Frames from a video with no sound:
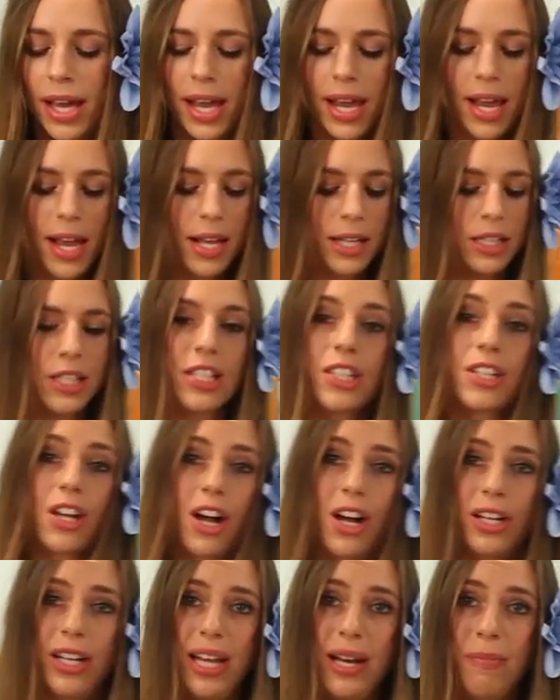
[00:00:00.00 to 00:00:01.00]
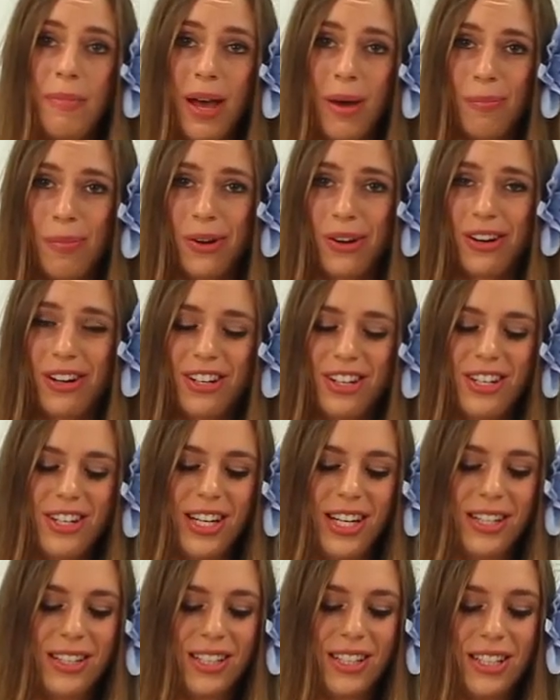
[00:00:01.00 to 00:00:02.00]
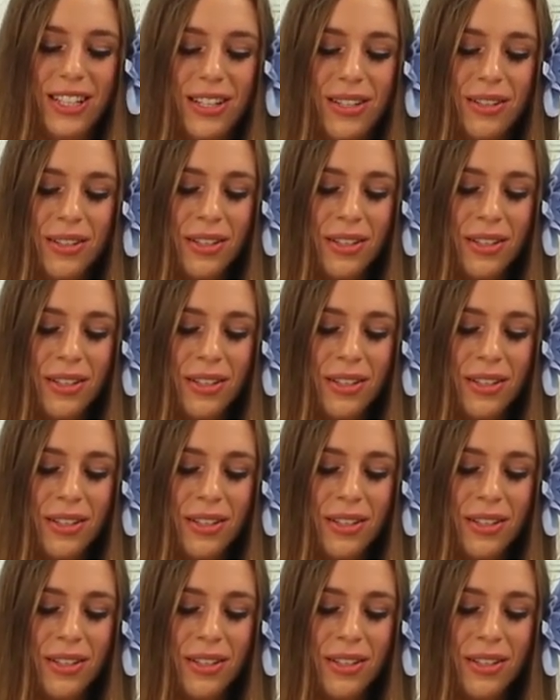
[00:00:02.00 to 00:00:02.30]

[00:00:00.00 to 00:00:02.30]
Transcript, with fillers: And salt and pepper to taste.